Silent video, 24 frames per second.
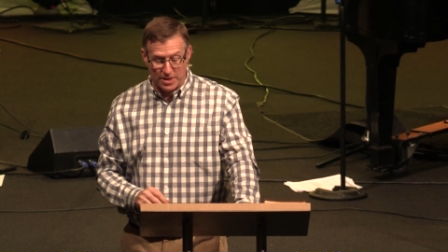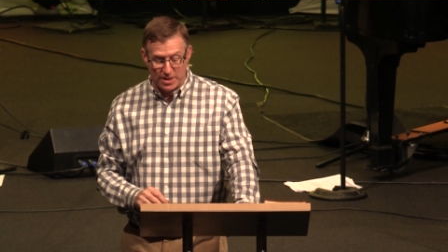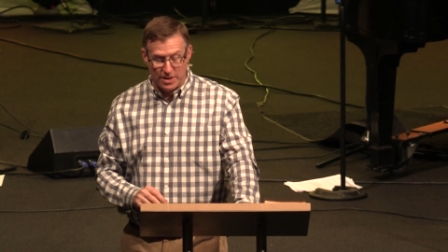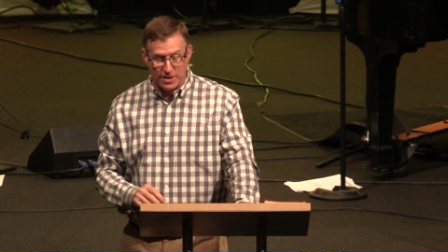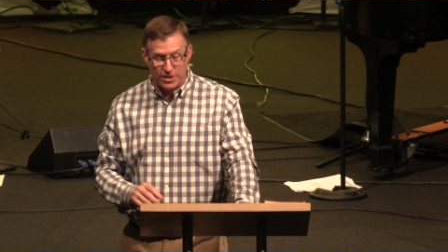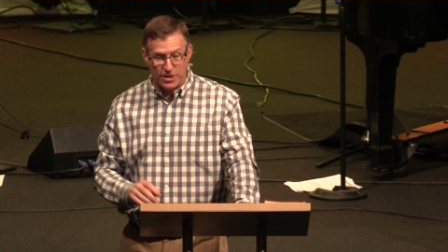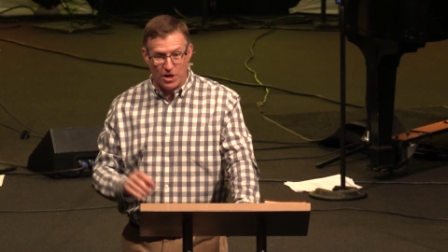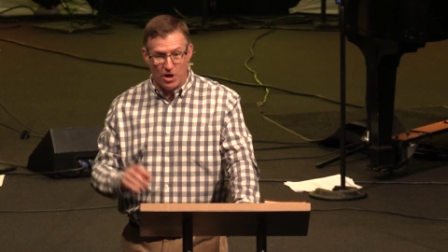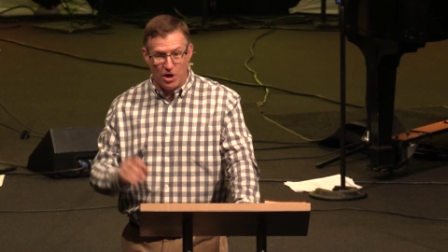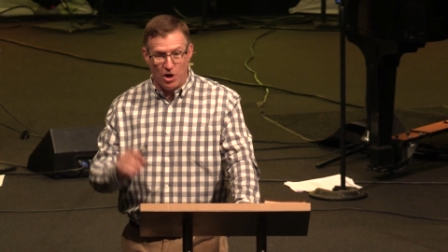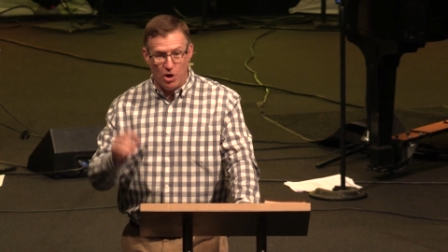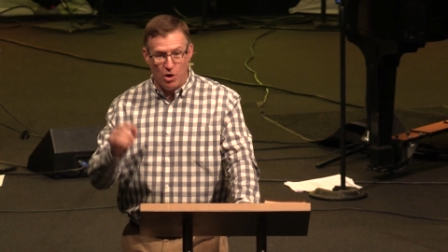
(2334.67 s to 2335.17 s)

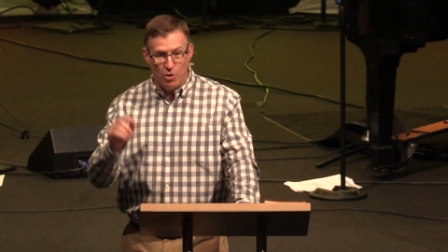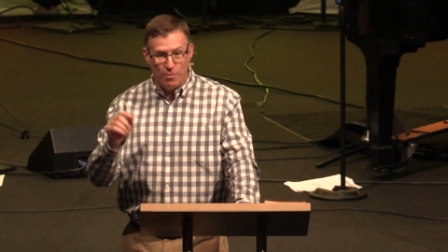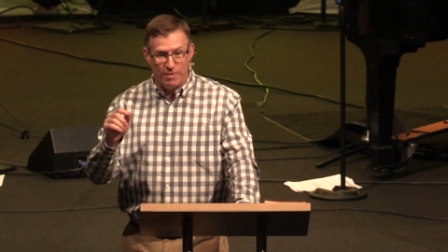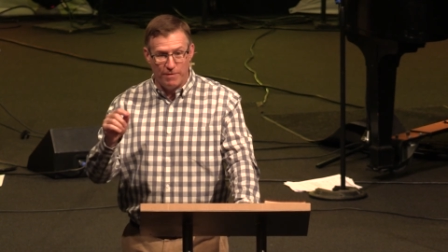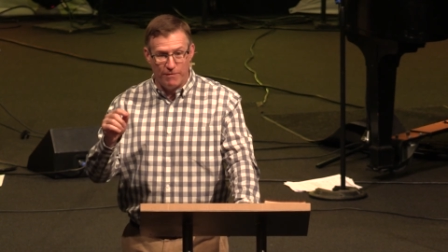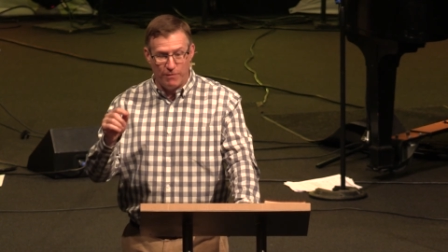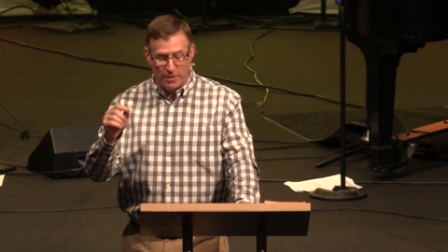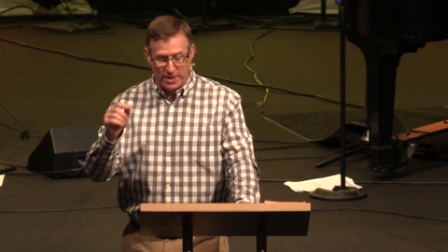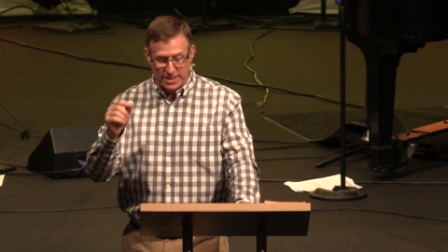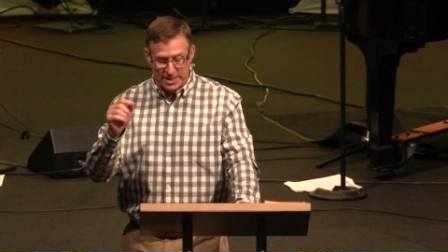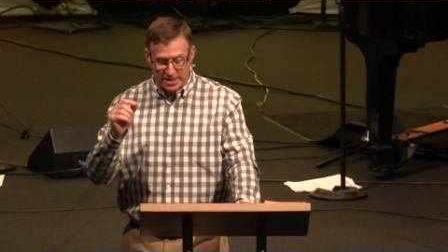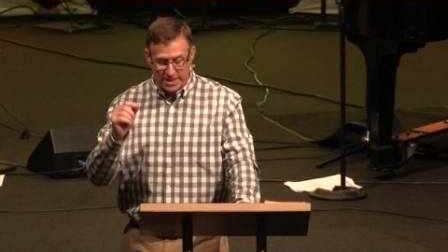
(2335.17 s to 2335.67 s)
The hope of
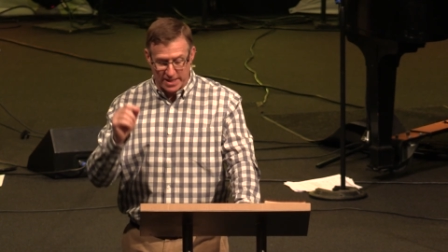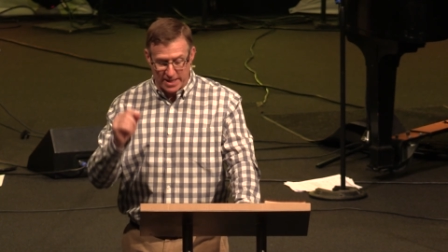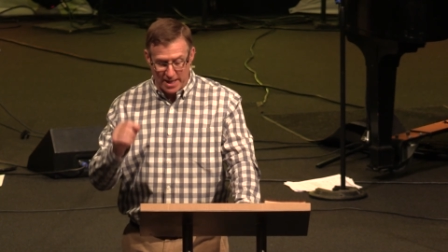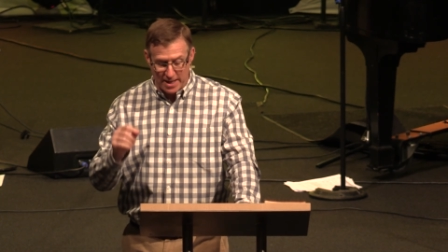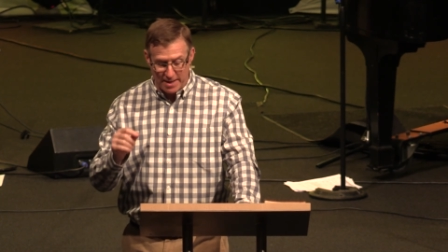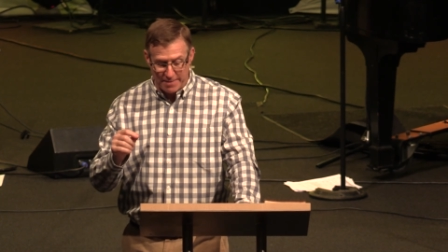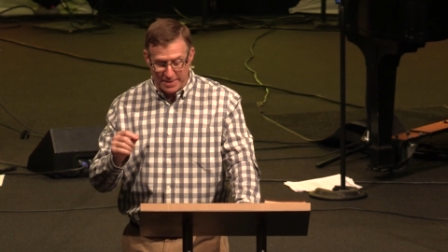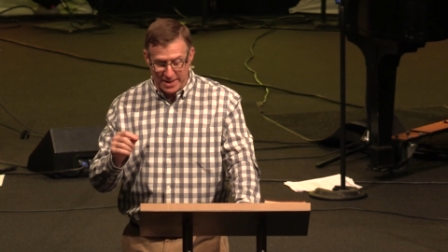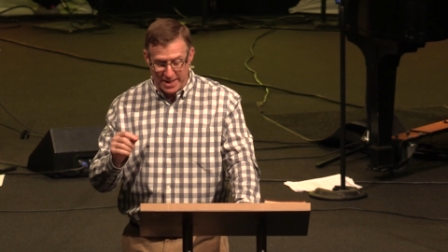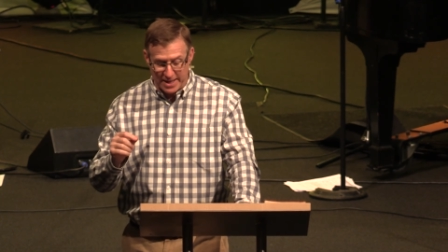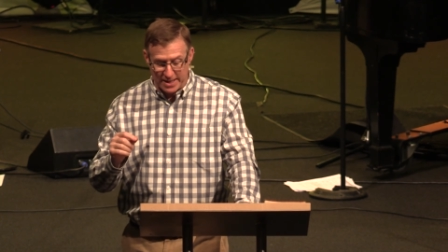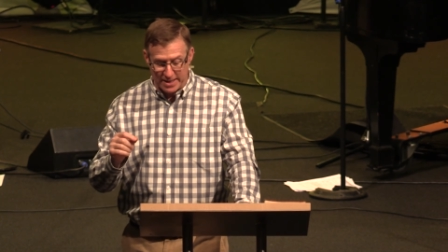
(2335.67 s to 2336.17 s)
what's
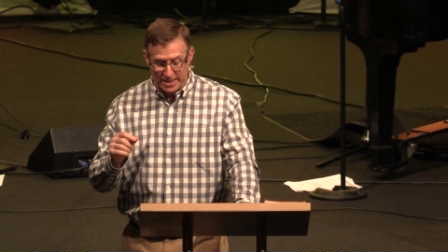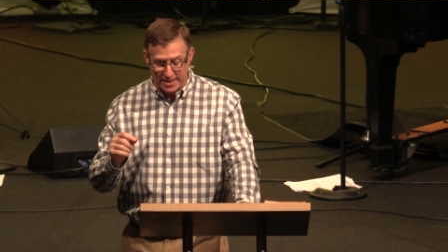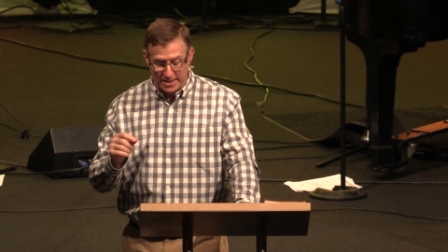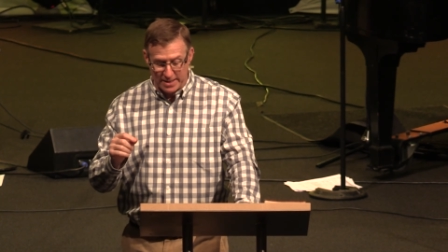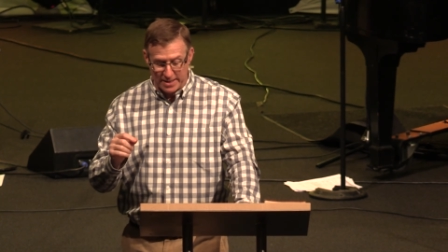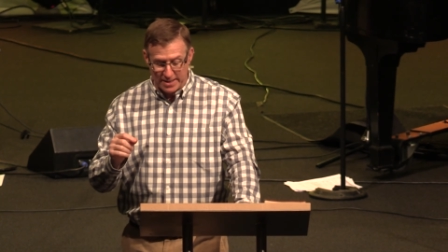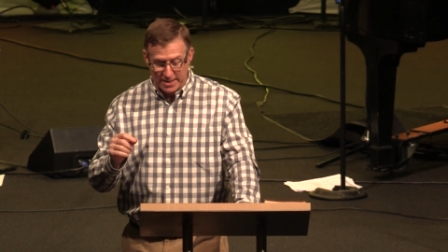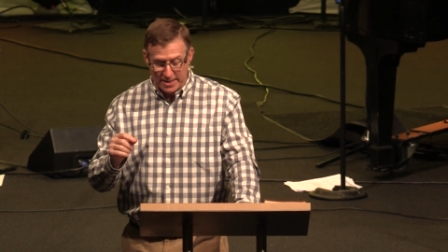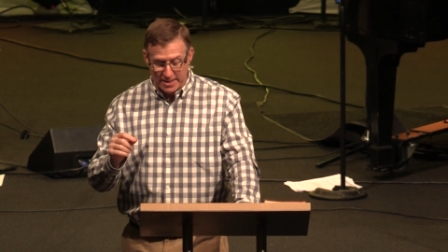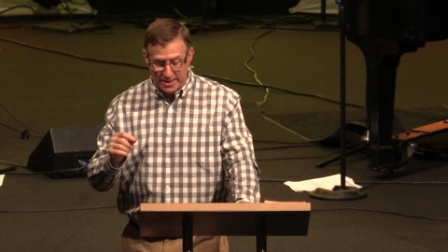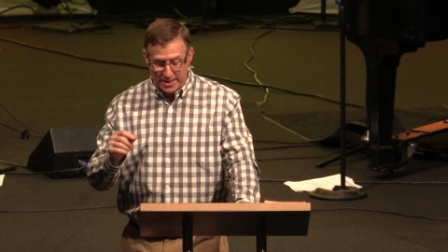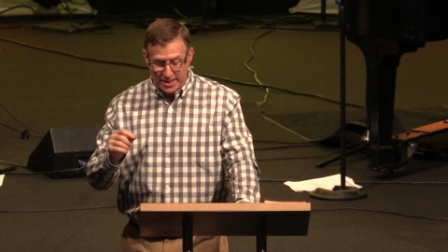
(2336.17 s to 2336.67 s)
coming
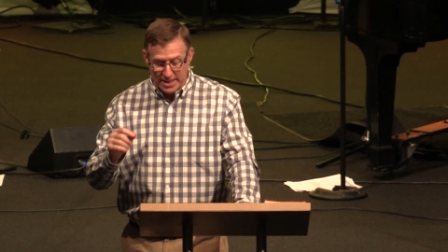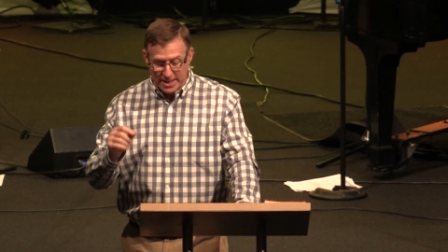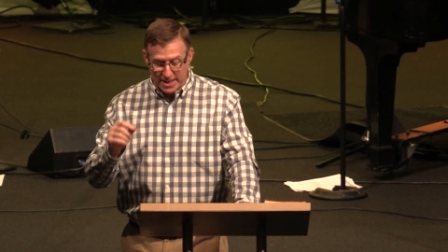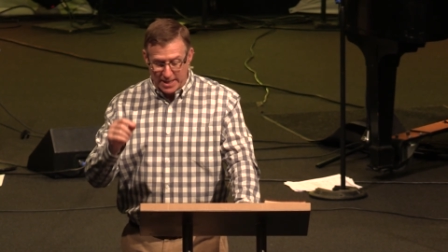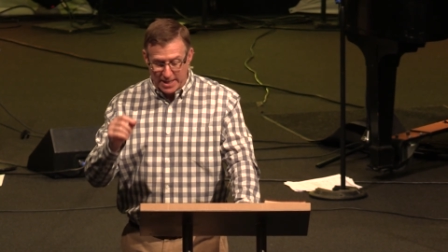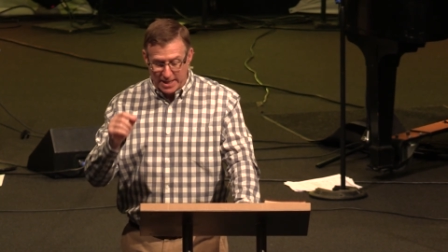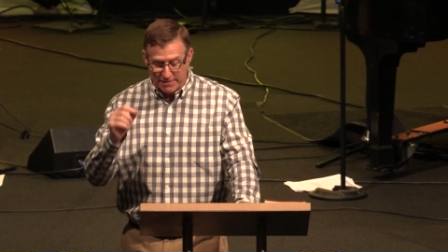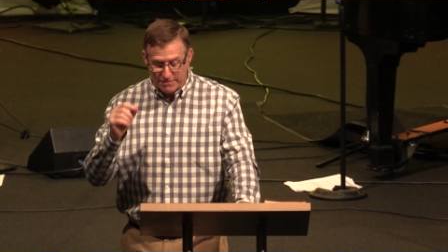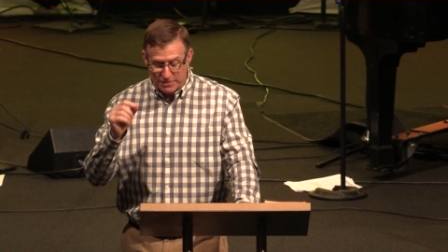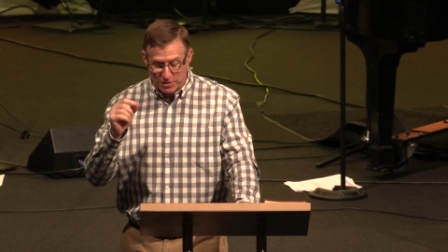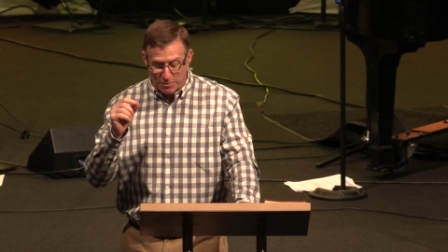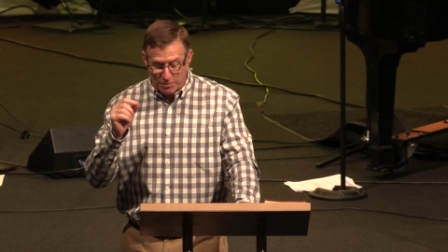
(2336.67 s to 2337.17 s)

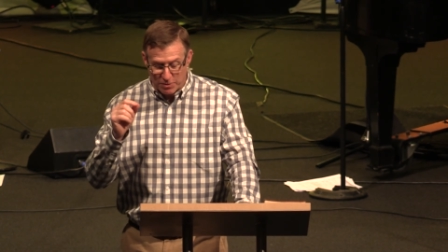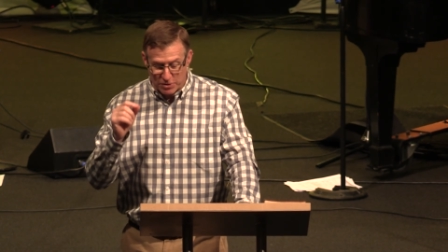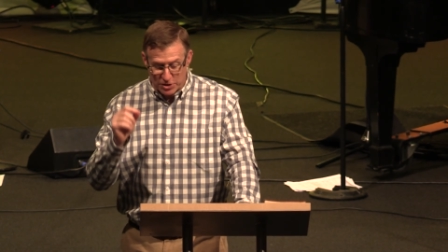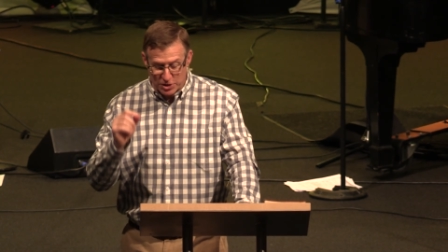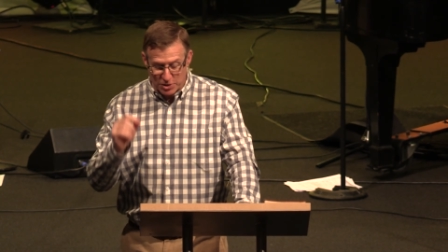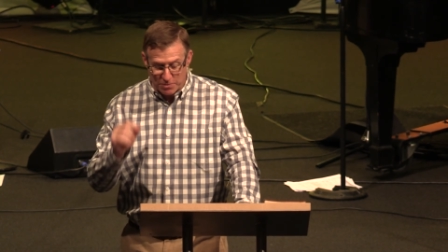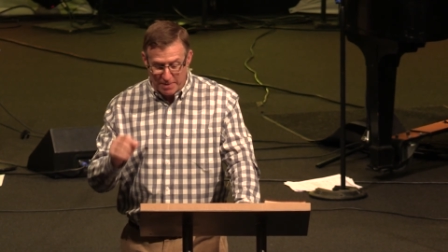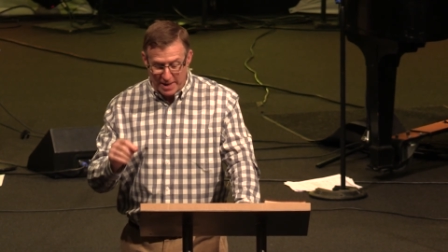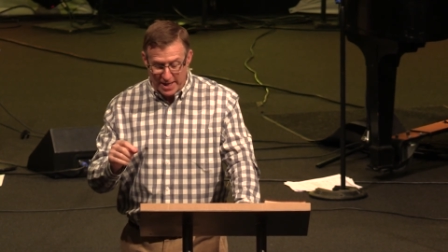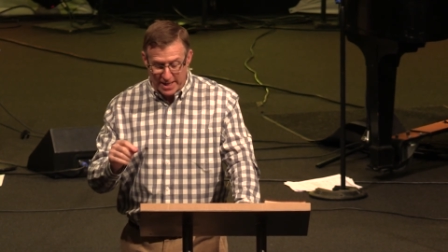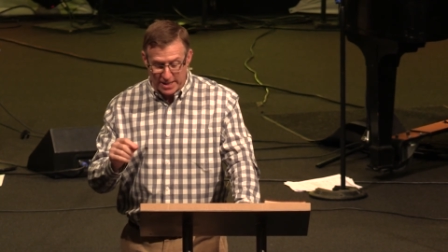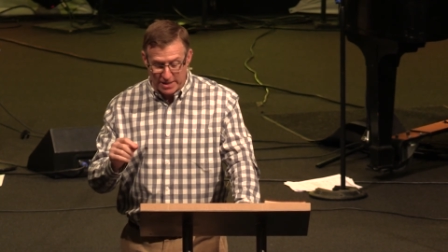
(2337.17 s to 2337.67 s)
gives
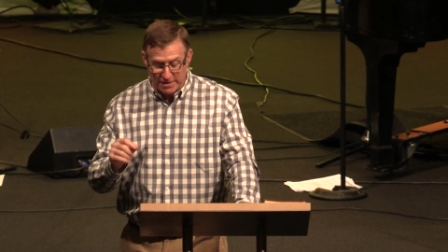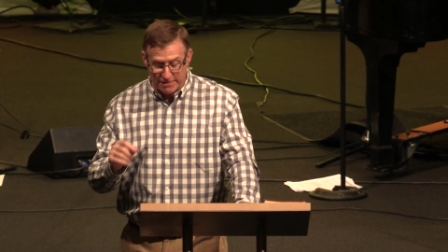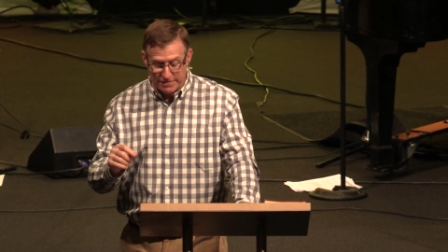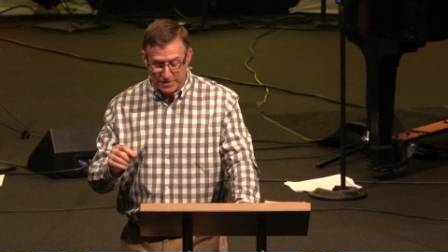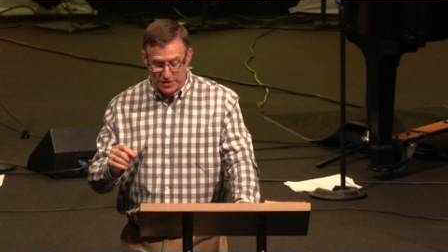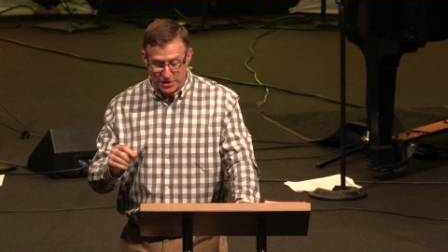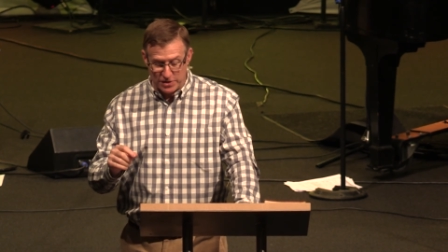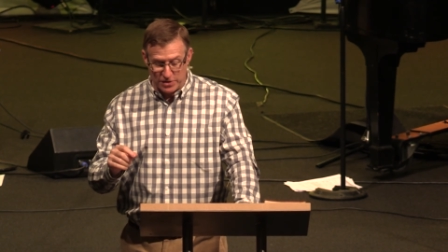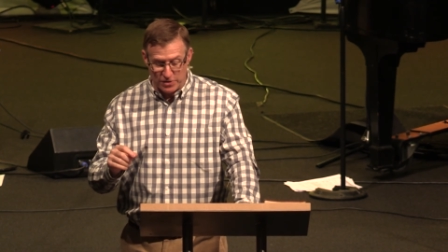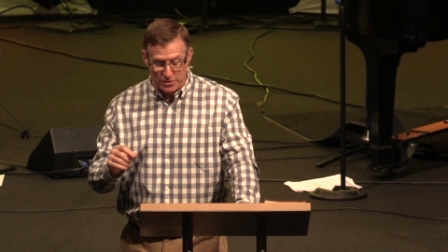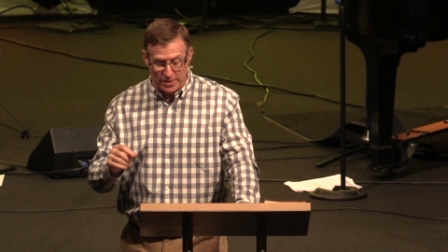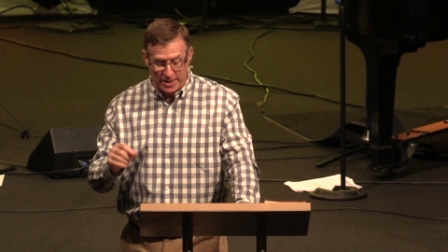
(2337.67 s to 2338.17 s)
perspective
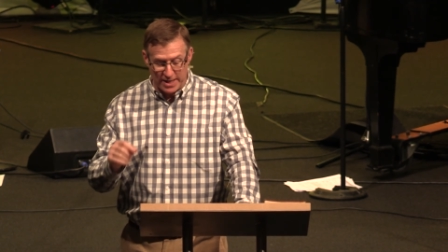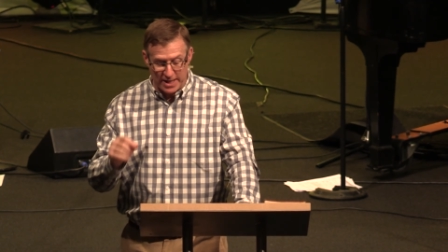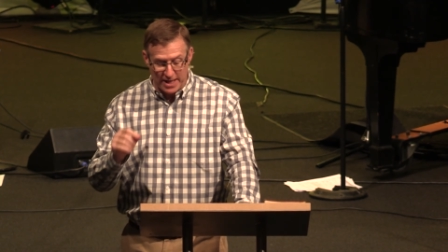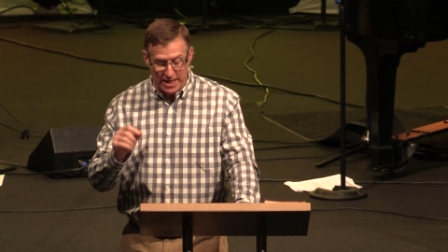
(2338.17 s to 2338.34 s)
to and